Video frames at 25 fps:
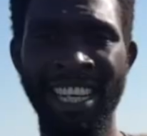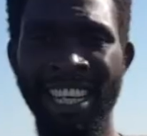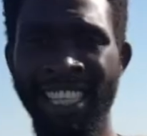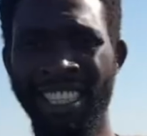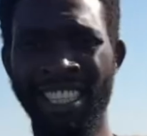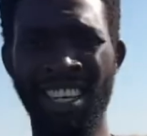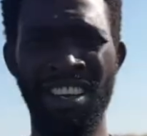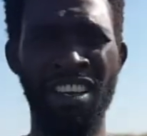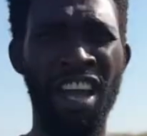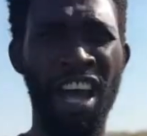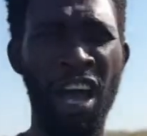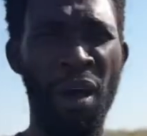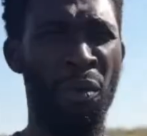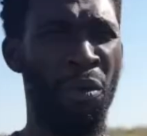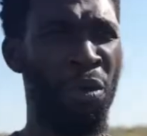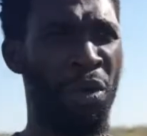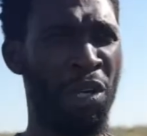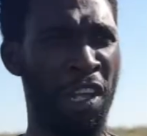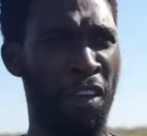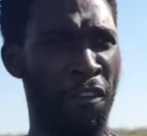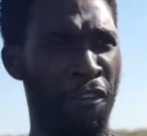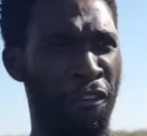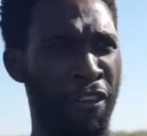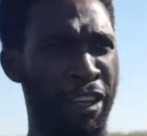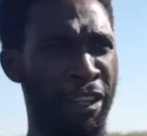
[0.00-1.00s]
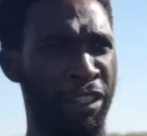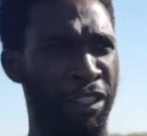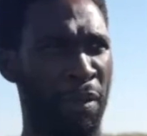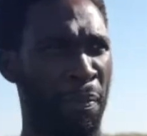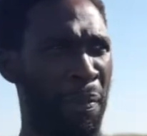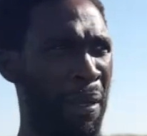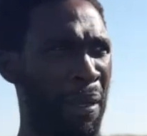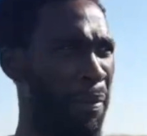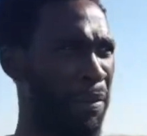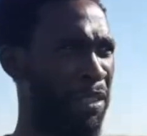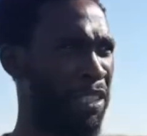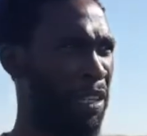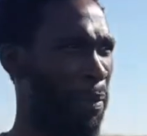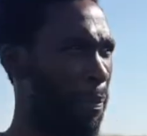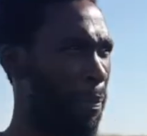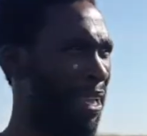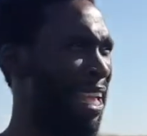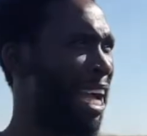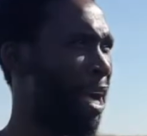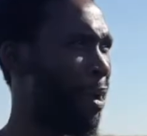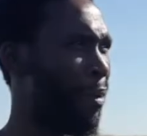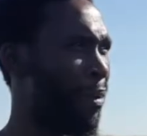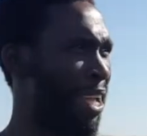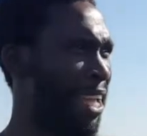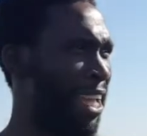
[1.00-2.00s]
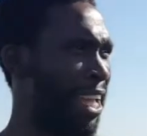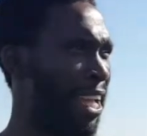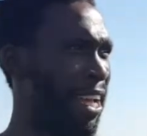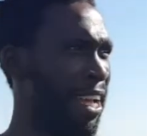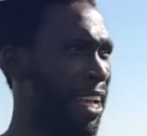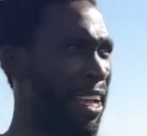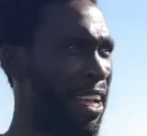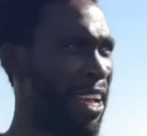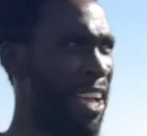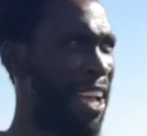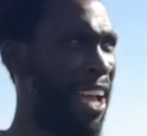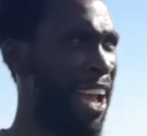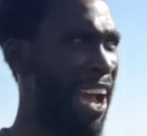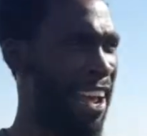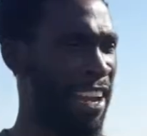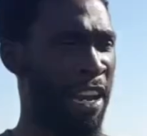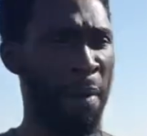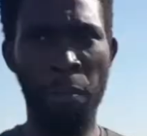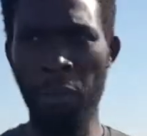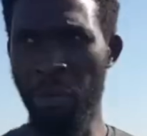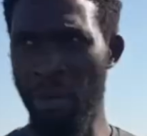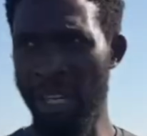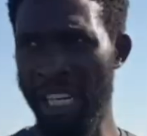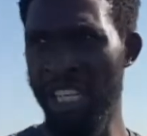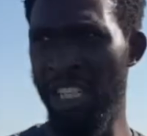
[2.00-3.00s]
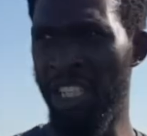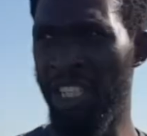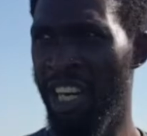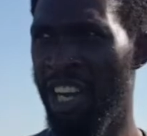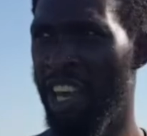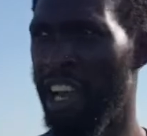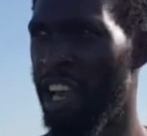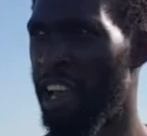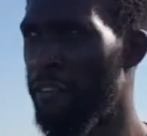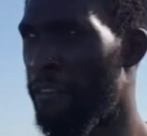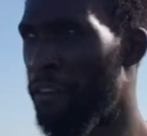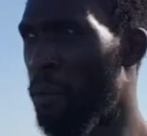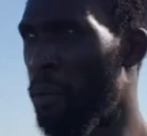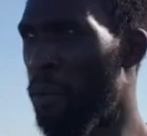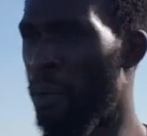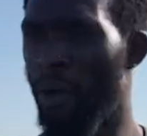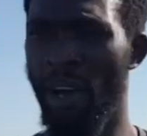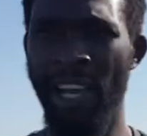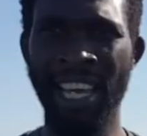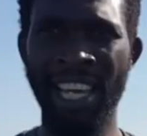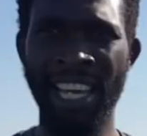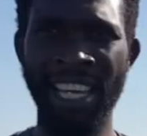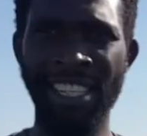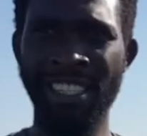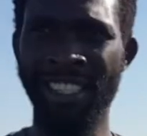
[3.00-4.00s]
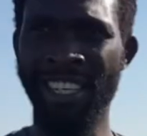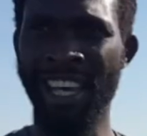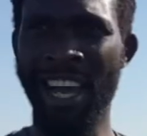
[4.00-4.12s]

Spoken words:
I can't tell you how good it feels to be able to be out here and appreciate it for what